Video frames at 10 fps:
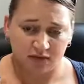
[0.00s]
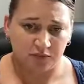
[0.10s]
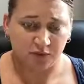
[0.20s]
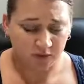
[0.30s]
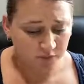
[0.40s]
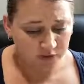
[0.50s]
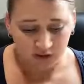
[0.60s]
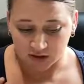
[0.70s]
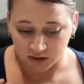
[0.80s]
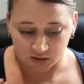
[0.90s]
broken
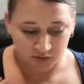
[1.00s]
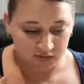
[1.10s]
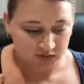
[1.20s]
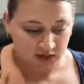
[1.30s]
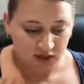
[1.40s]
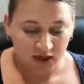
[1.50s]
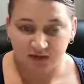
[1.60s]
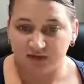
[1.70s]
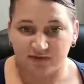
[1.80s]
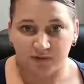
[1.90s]
windows,
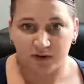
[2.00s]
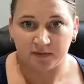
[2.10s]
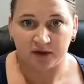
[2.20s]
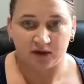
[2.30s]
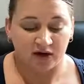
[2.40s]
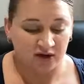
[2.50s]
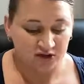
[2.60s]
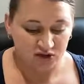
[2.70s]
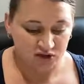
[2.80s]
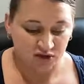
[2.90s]
unsafe plumbing, your
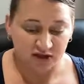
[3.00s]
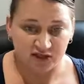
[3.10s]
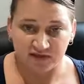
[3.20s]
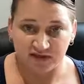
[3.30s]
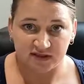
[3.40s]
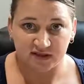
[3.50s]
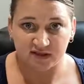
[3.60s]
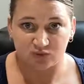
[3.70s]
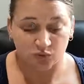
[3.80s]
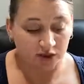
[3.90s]
HVAC
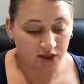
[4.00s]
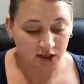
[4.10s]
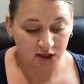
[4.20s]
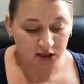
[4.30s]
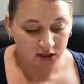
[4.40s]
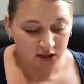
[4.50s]
is working,